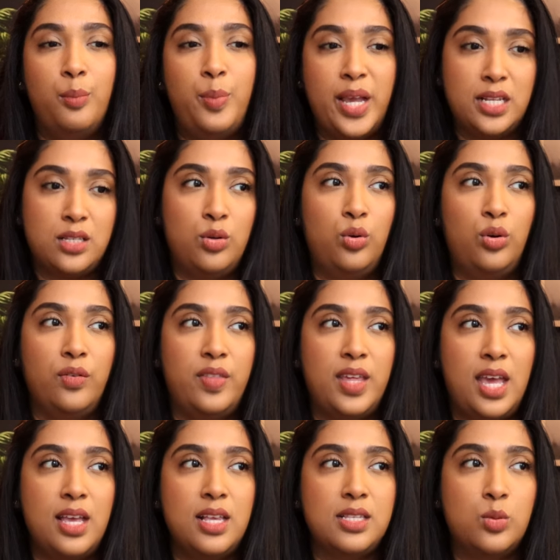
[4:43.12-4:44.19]
based on all of
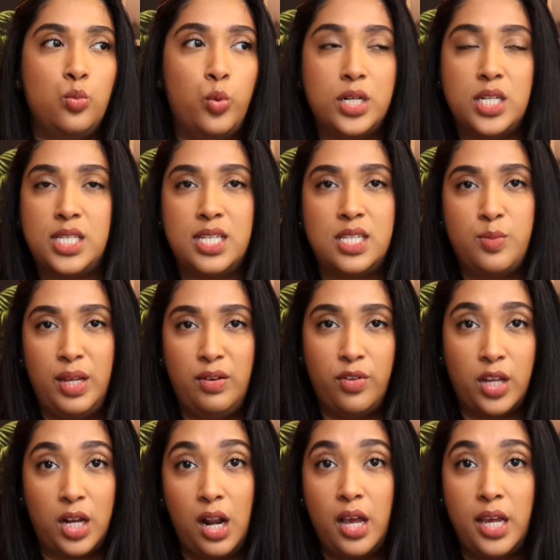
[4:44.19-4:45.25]
this, what does this mean
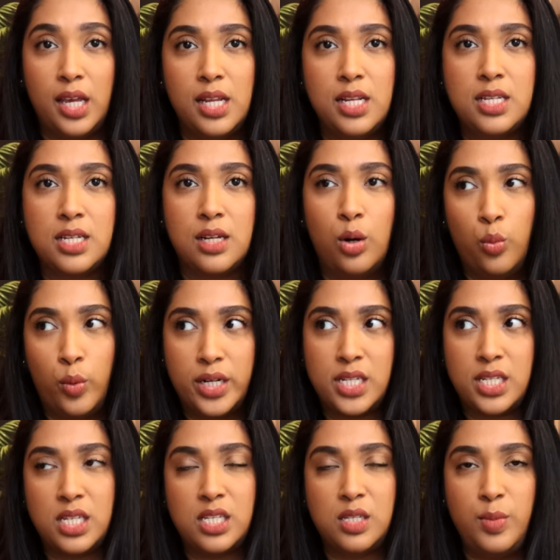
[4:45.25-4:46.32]
for the client? Or what
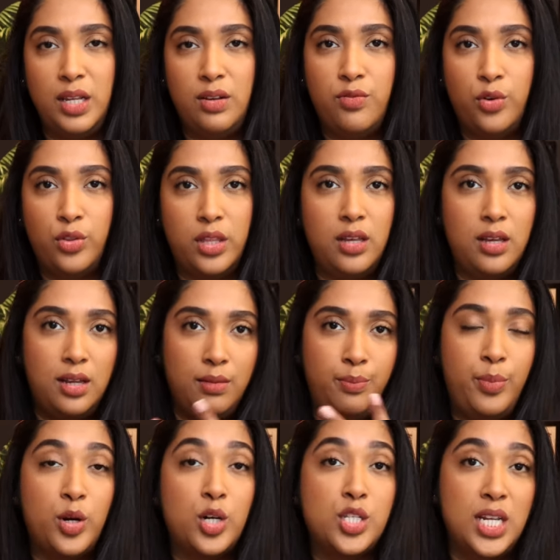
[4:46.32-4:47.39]
does this mean for the
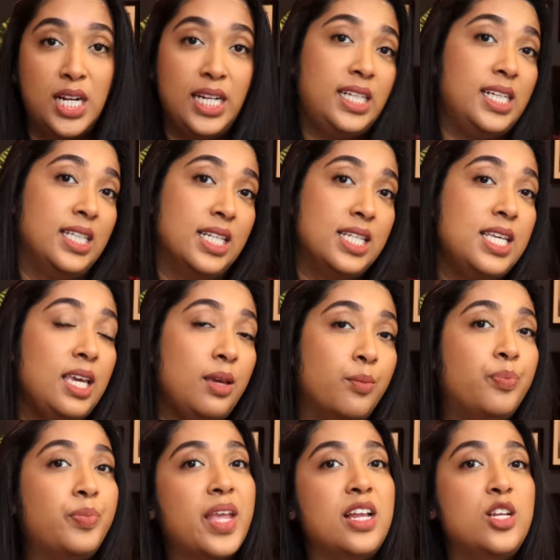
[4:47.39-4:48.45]
person leading the
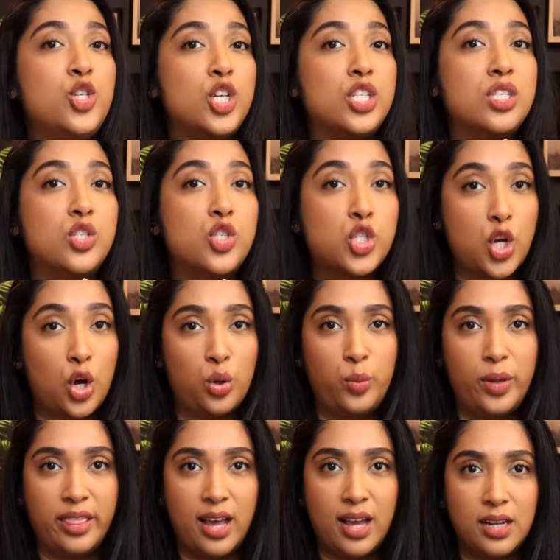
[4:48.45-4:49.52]
team? And just start
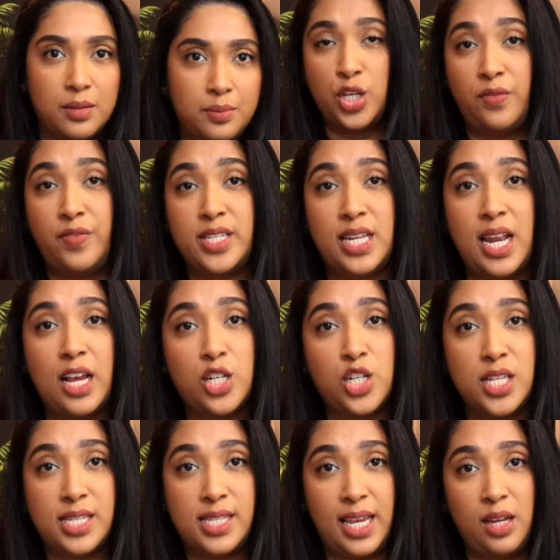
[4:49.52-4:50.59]
with that. So if it's an
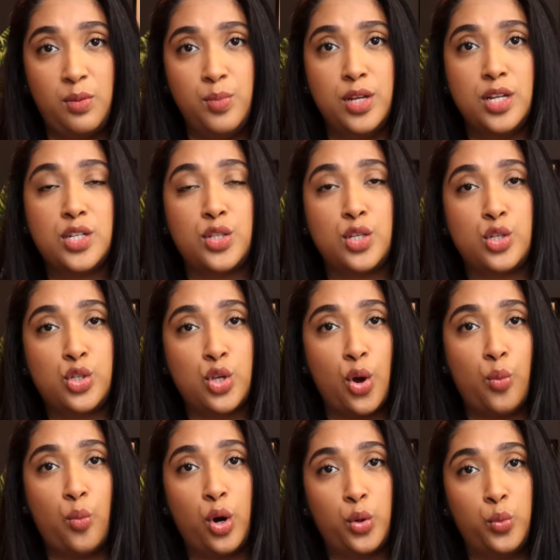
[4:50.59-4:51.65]
action statement, the
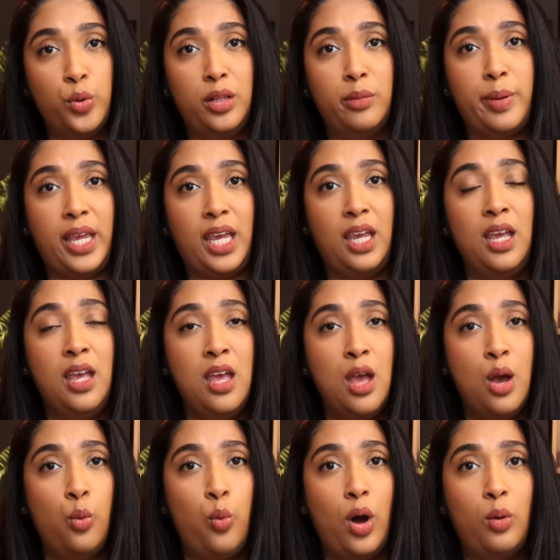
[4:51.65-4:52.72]
so what will be
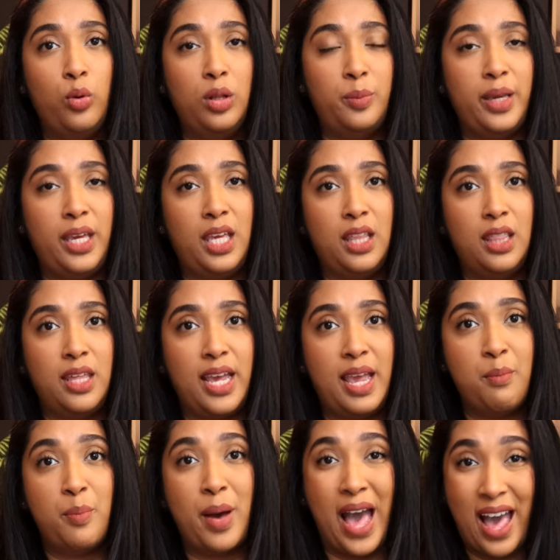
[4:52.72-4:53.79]
the
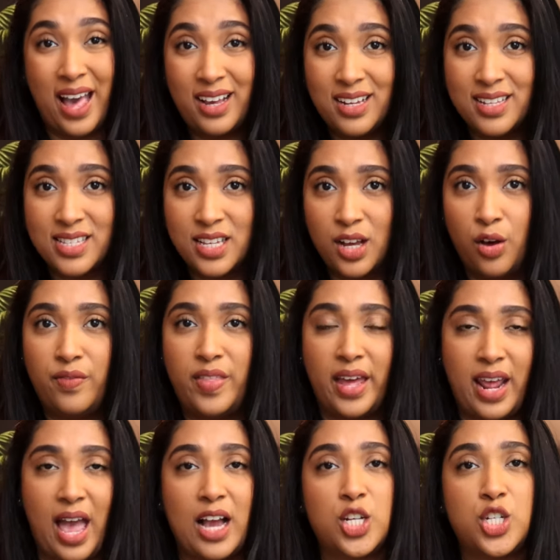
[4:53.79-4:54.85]
impact of
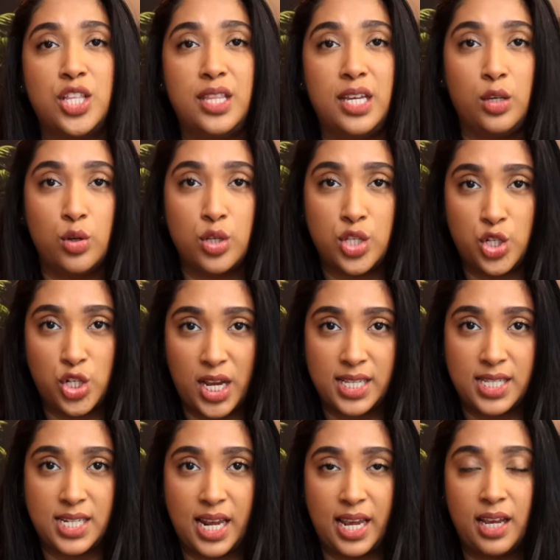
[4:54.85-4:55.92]
that action that you're
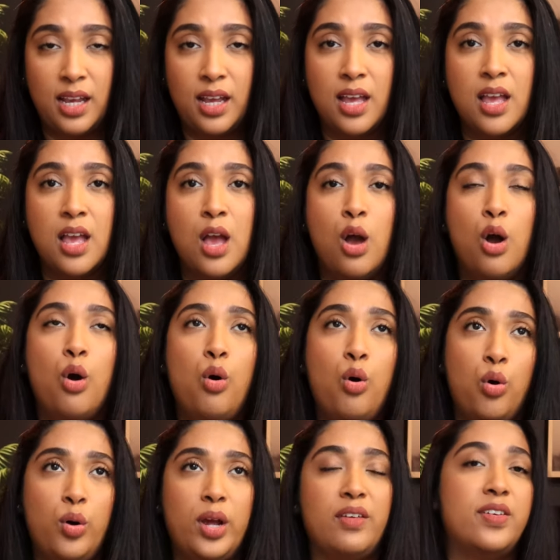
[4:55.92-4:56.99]
suggesting?
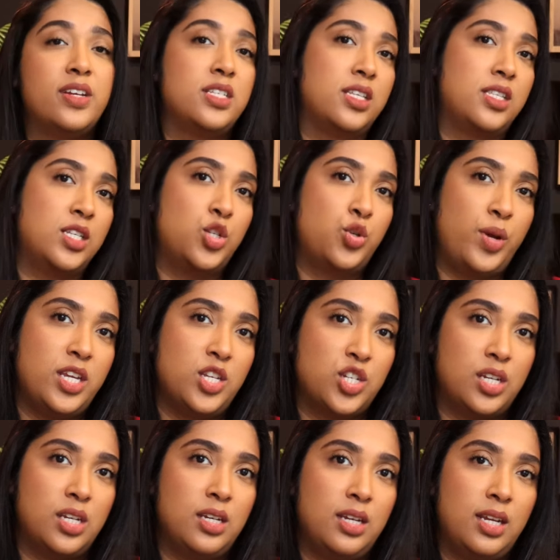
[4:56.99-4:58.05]
Or if it is a
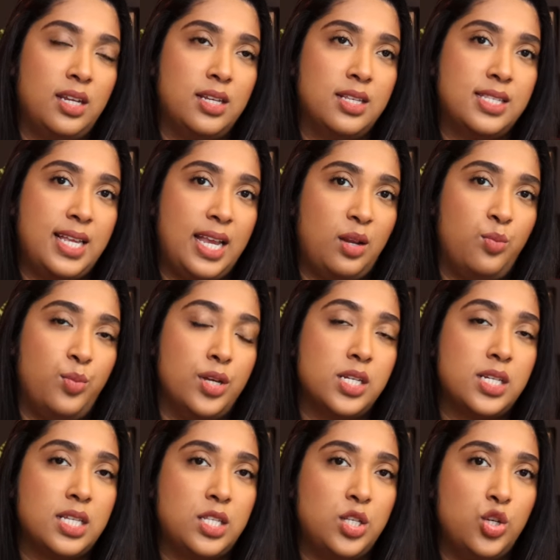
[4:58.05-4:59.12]
situation
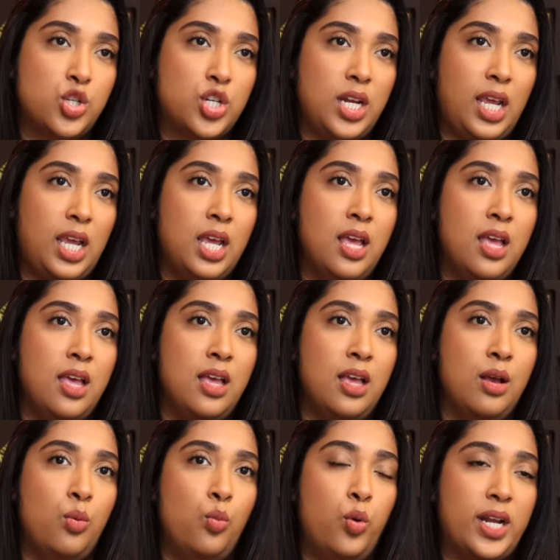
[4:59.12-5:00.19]
statement, it's usually
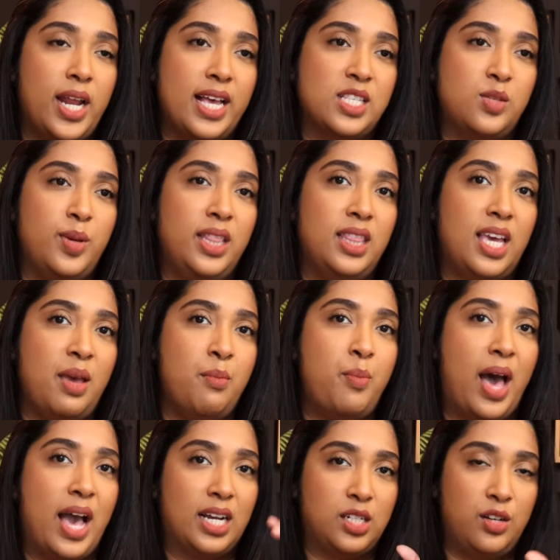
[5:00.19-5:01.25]
what has been the
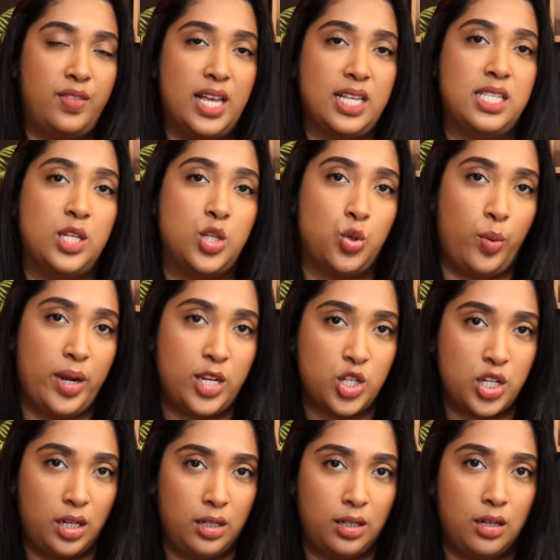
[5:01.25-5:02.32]
impact of that
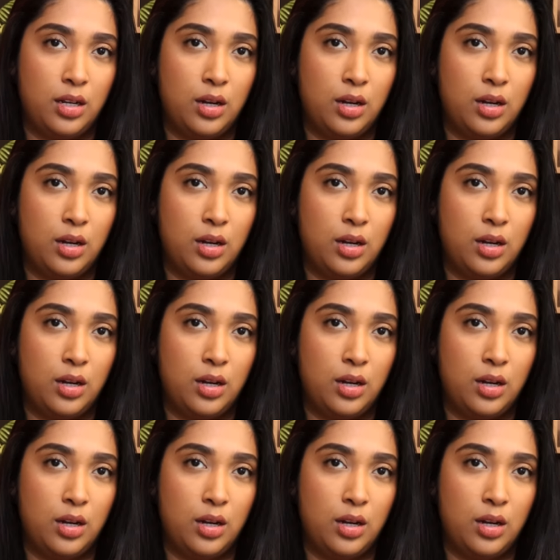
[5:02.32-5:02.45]
situation,